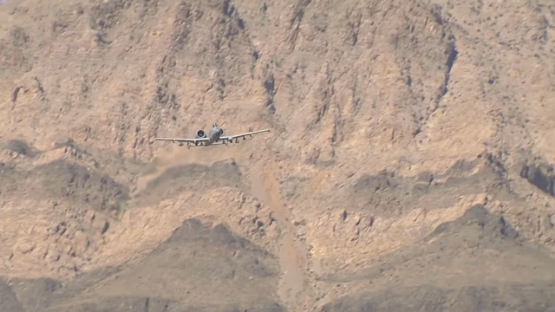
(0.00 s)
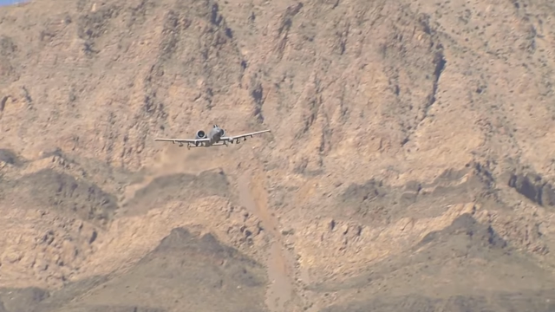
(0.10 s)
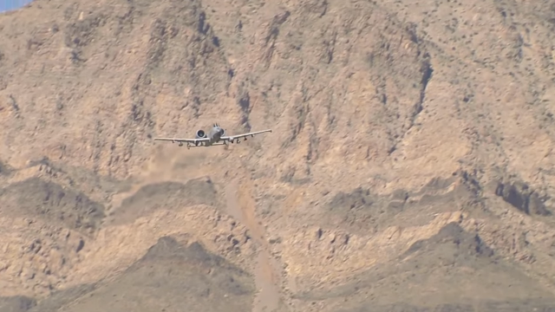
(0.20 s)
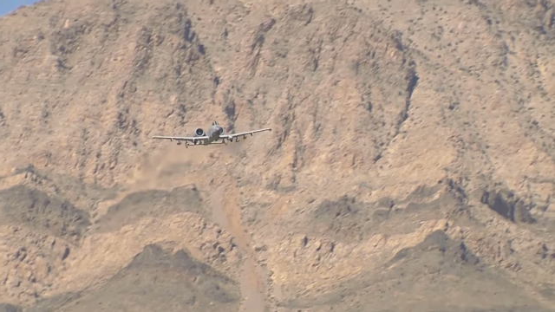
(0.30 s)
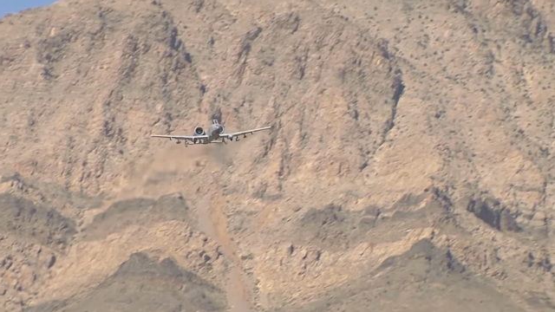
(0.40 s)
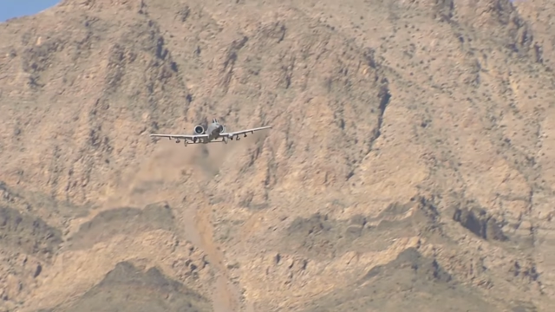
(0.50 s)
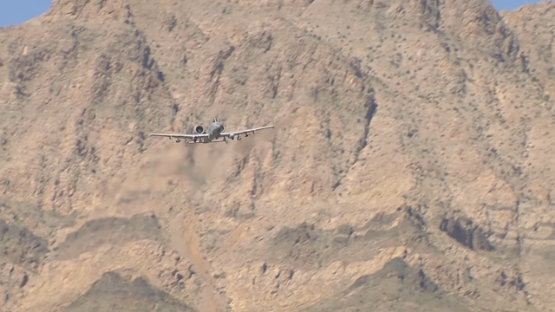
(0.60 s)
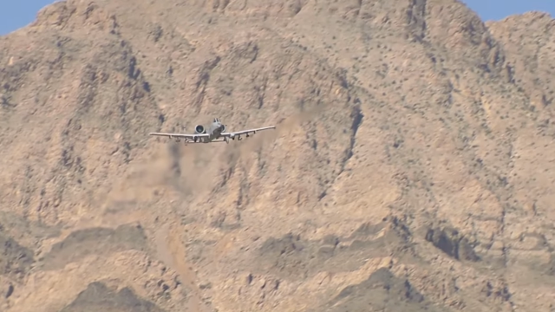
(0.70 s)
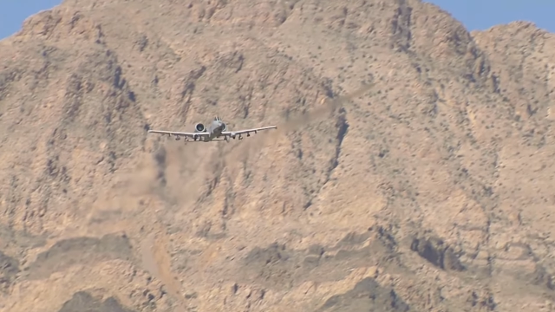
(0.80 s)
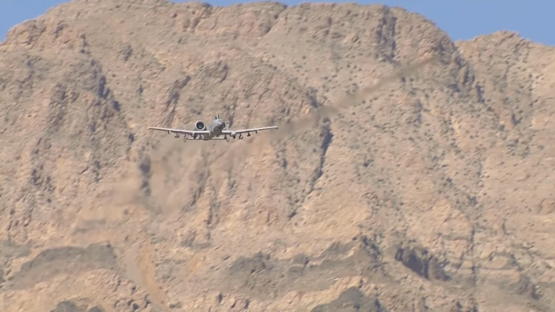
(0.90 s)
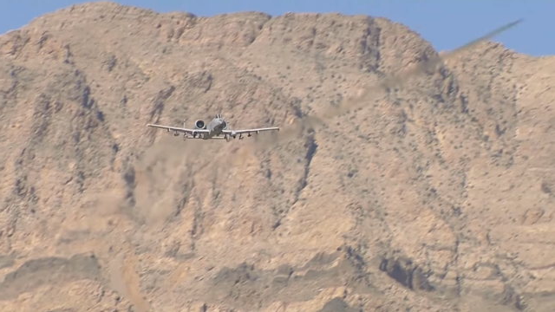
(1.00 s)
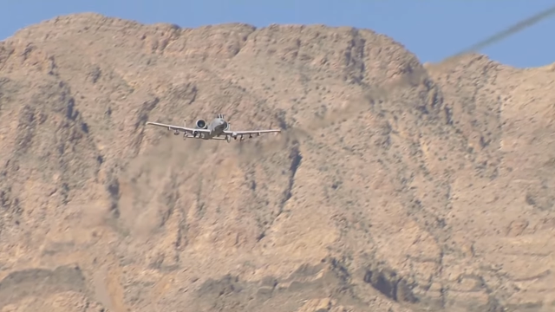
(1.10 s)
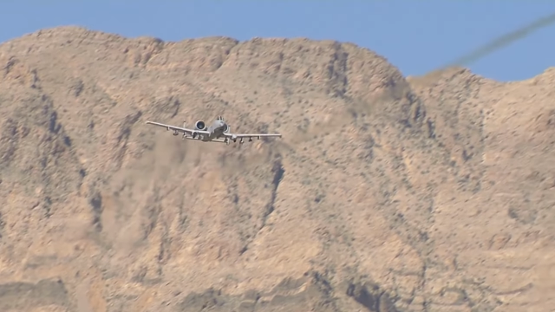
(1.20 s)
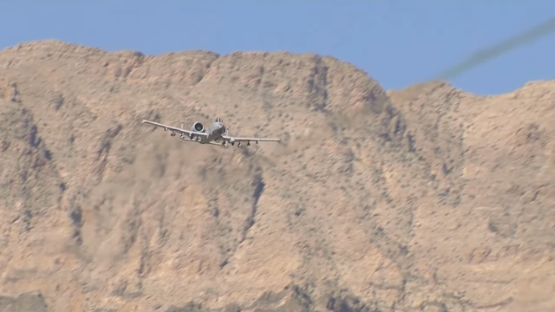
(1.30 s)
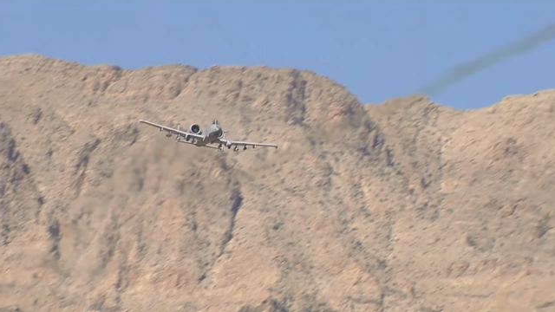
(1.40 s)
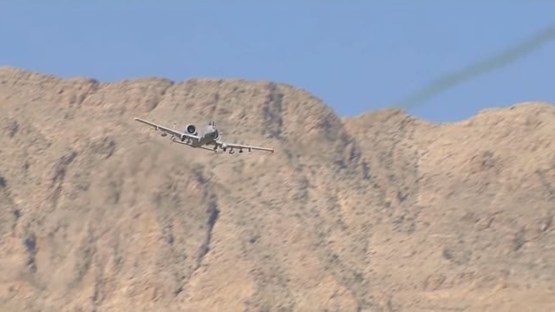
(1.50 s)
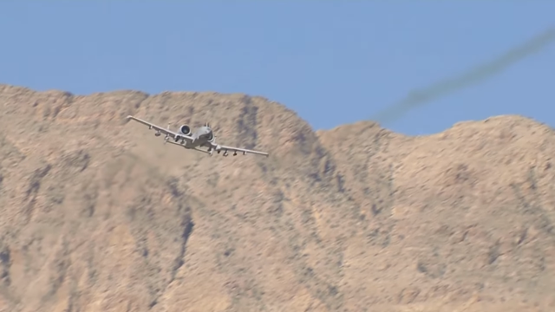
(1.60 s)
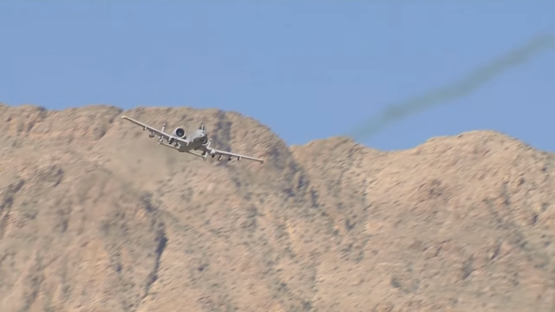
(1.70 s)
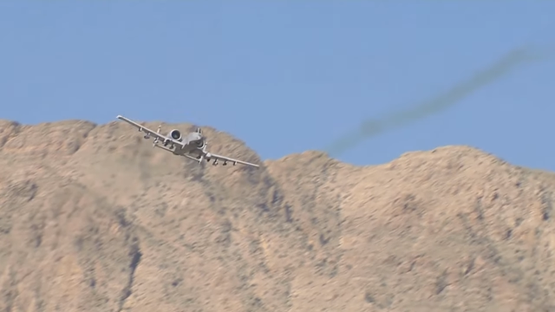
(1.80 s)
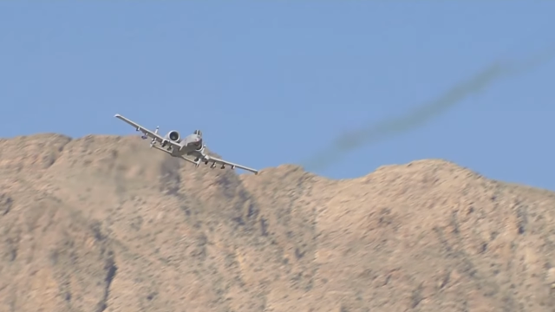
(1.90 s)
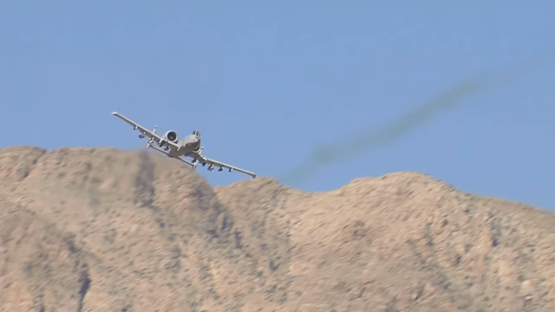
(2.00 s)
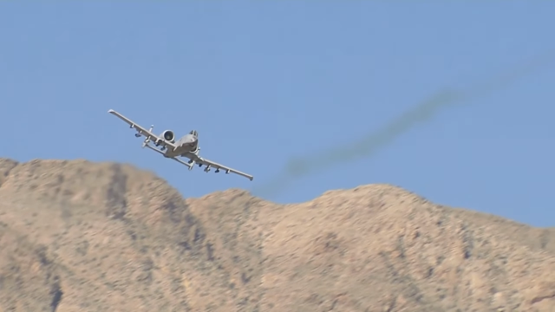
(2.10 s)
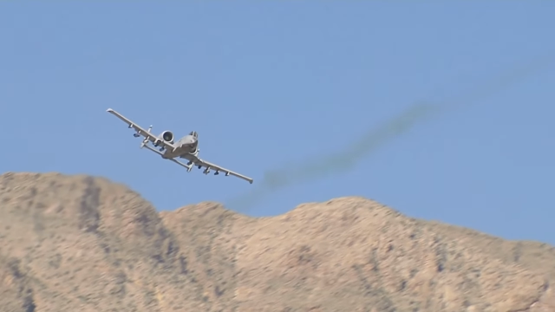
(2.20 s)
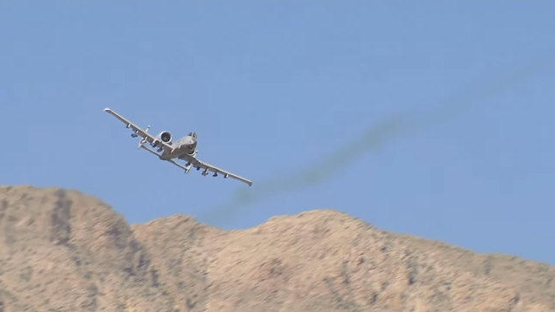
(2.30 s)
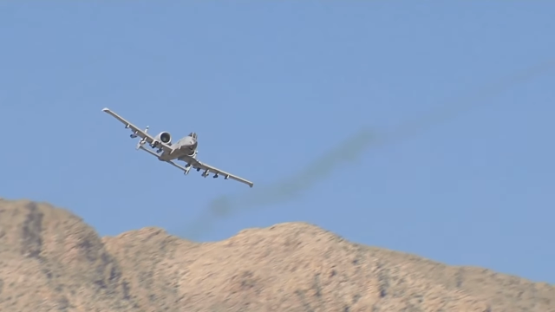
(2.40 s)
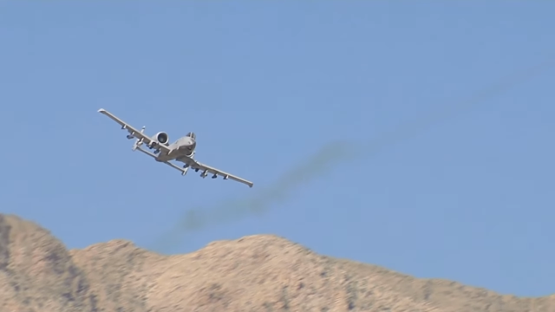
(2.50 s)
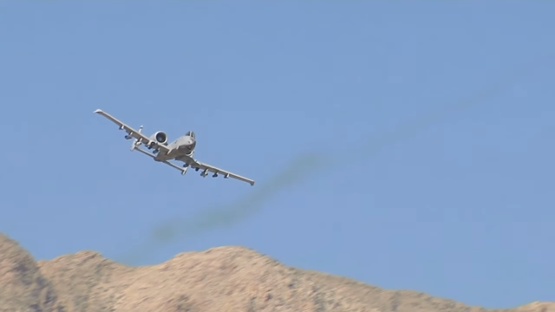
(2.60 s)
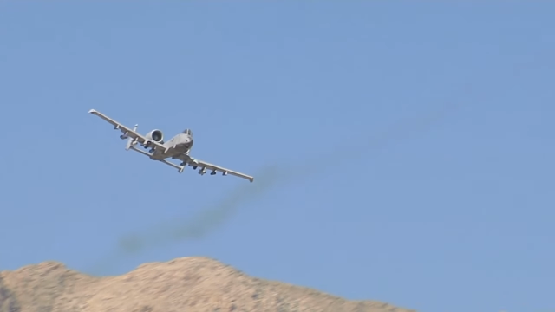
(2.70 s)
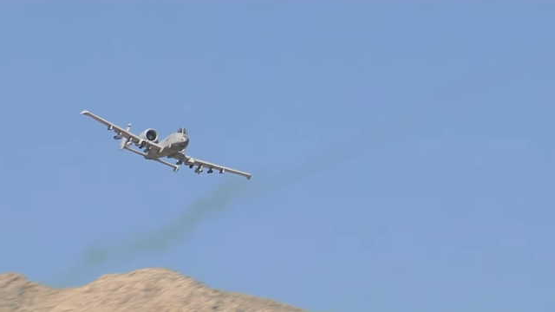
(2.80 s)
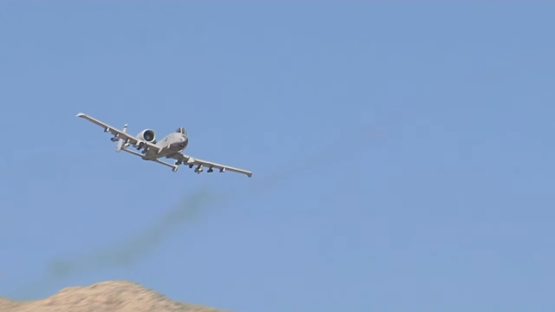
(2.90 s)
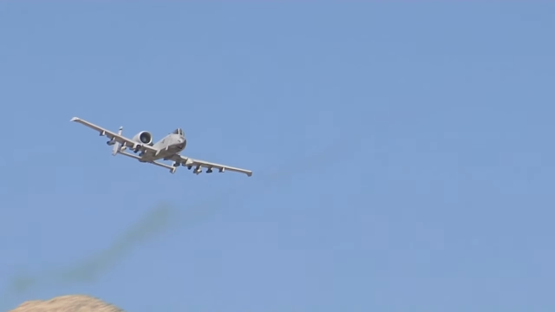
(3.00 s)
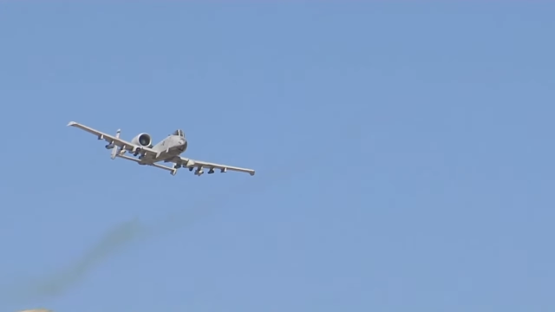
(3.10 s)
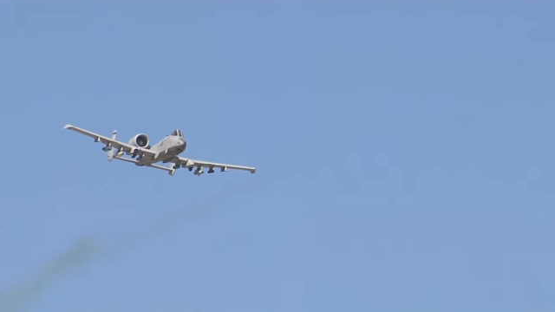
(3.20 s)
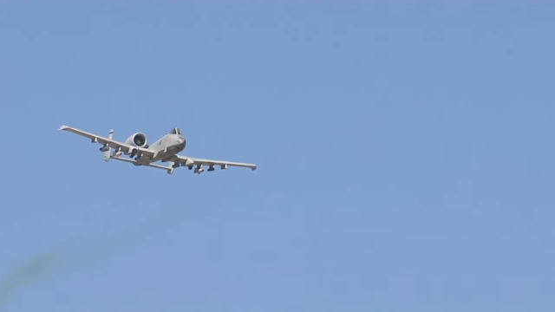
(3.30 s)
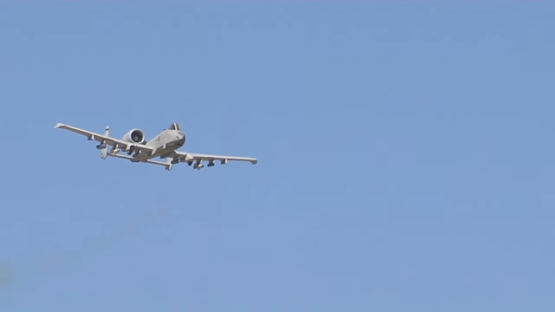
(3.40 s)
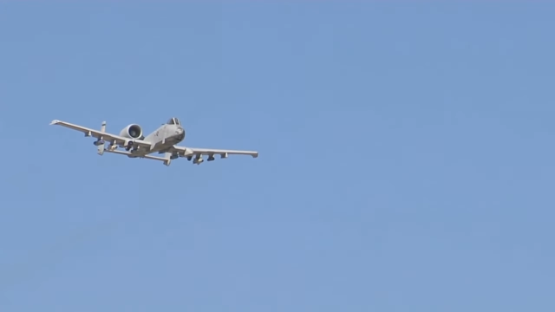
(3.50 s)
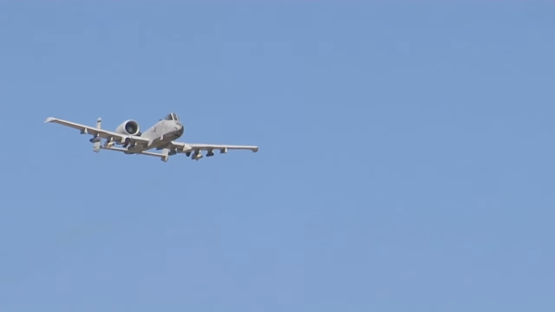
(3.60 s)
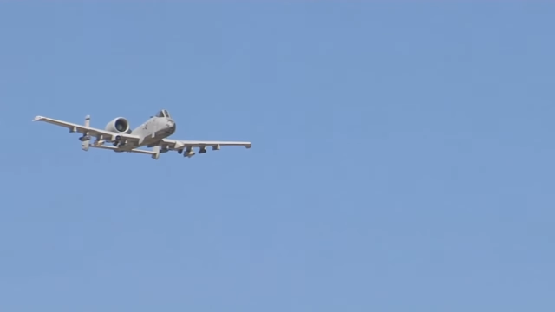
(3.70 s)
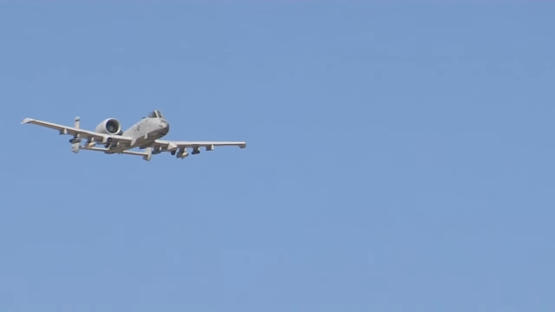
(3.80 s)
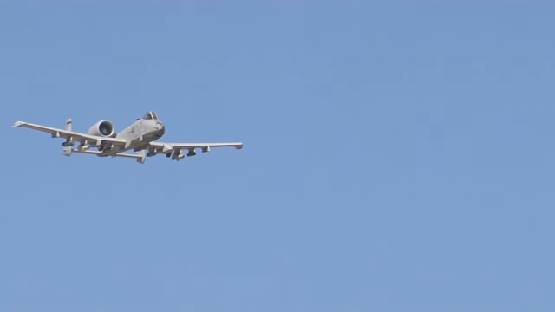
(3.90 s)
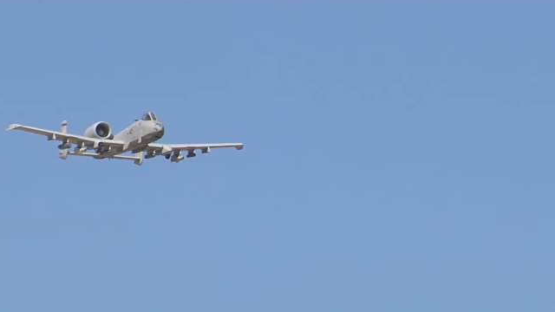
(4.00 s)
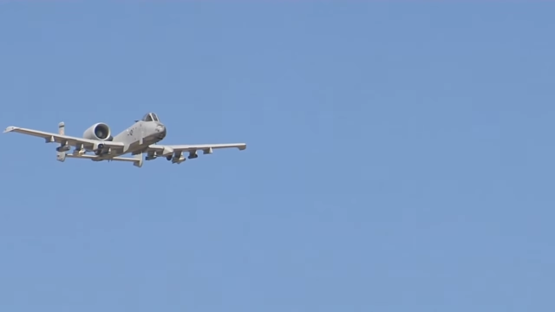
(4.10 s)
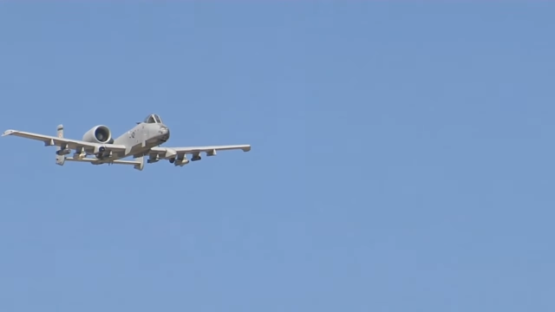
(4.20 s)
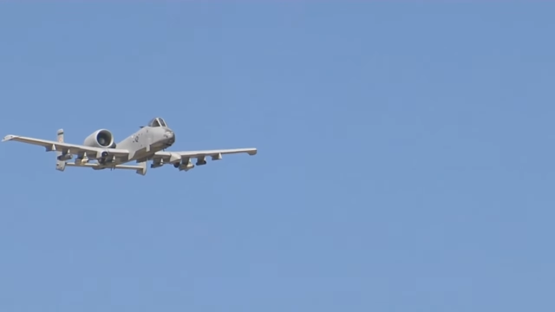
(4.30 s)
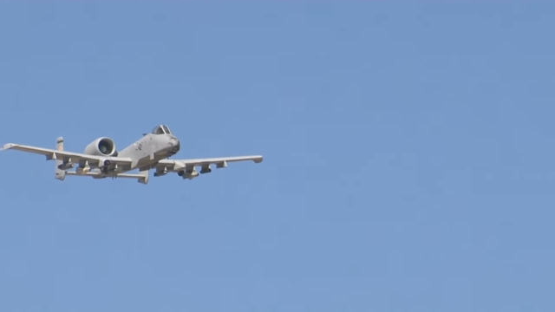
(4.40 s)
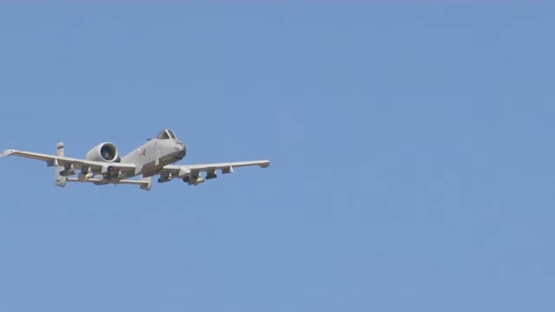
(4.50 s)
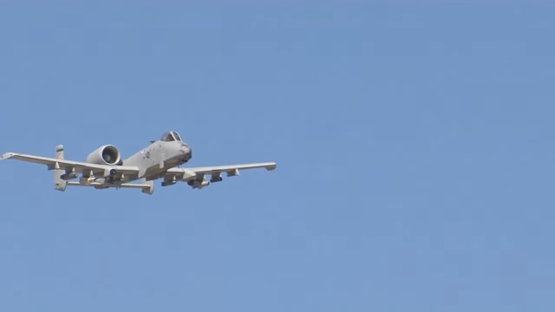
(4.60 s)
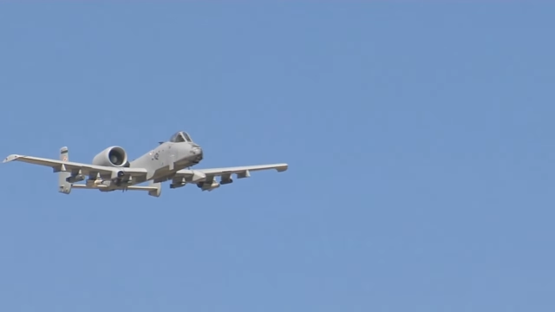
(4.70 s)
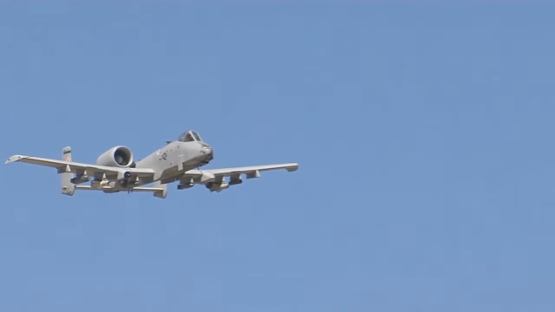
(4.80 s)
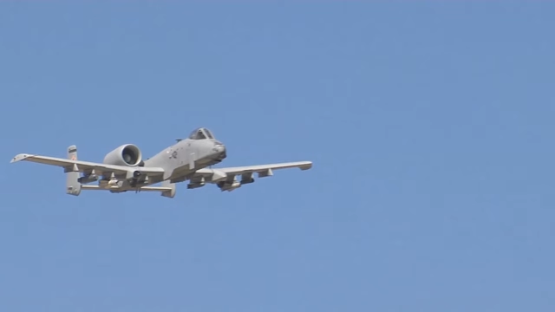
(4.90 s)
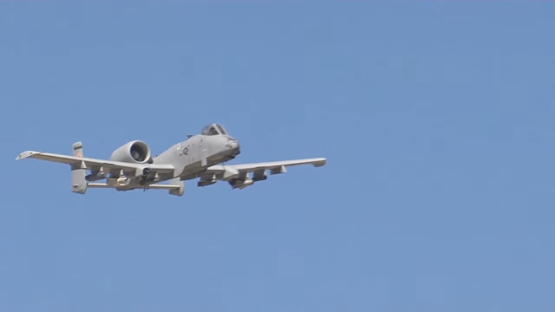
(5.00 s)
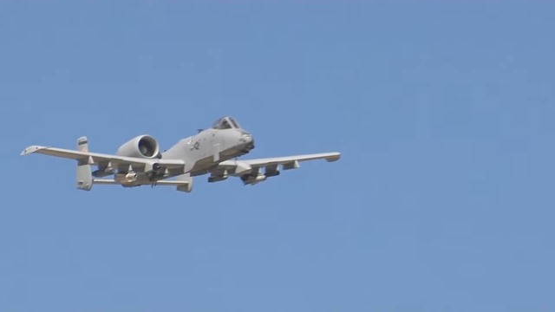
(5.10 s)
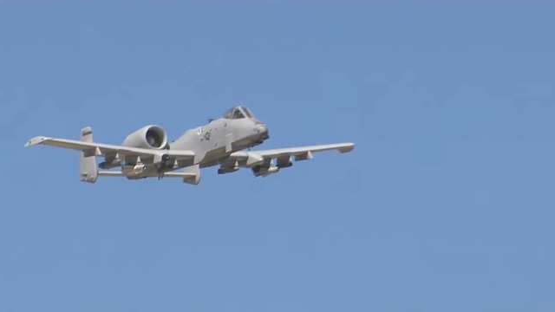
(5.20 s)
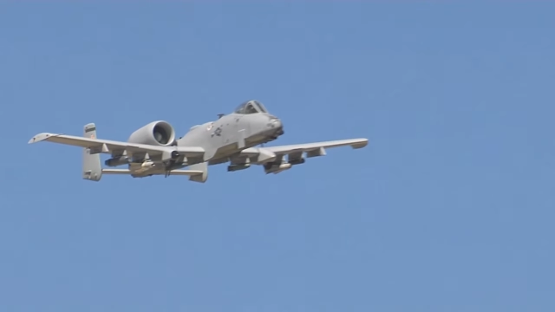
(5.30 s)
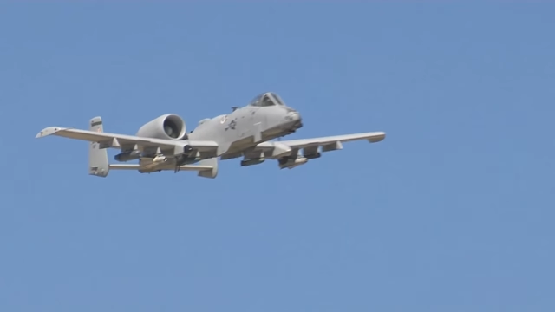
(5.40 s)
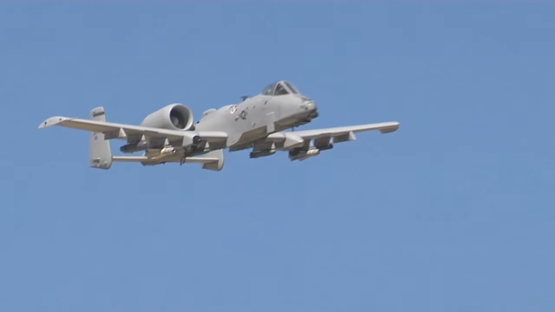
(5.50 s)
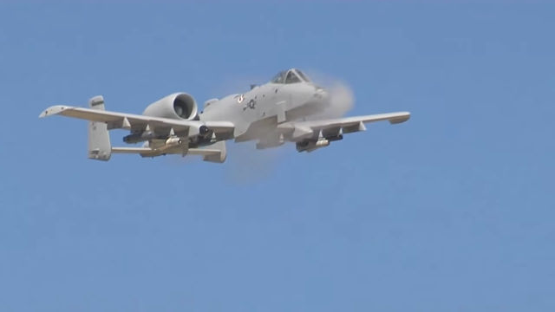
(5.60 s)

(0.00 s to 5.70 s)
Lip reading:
(no speaker visible)